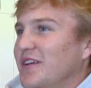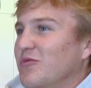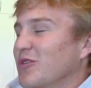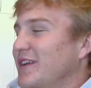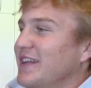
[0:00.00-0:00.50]

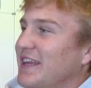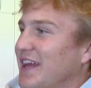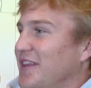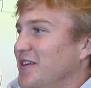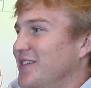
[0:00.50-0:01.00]
working
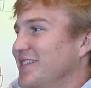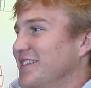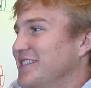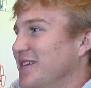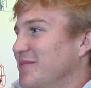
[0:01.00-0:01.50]
together,
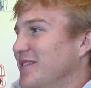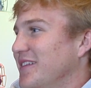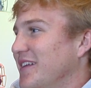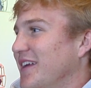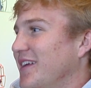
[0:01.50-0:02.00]
it's something
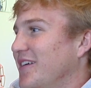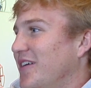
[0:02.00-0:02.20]
that like